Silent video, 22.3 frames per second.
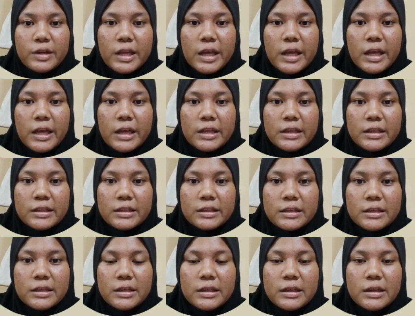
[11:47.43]
and
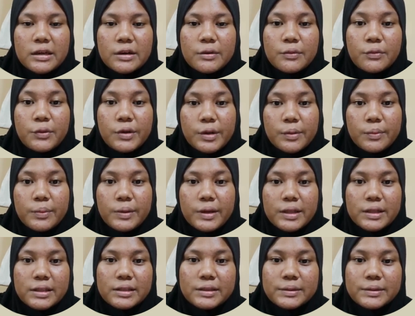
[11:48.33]
readable.